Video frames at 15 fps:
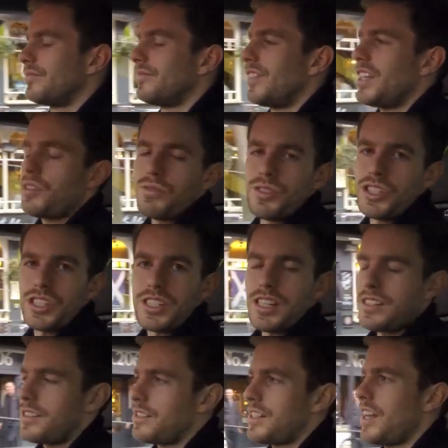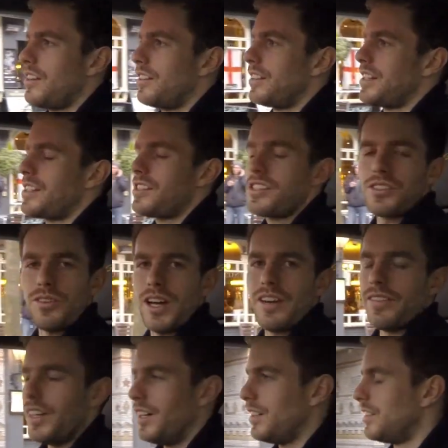this one just doesn't quite have
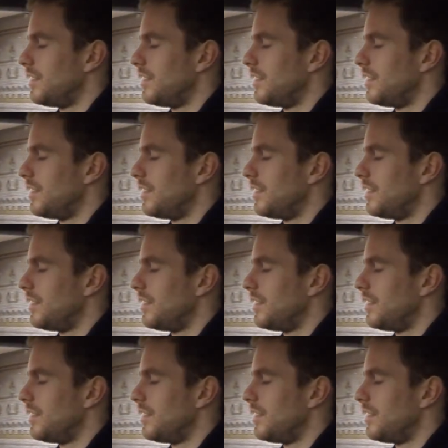that.